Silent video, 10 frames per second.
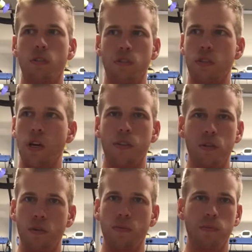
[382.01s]
there's
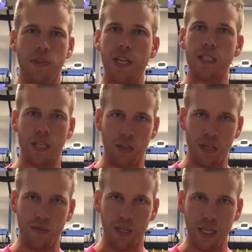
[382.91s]
other things that could
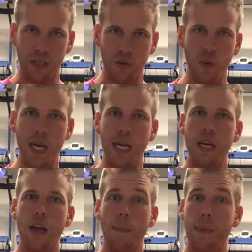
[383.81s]
definitely get in the way,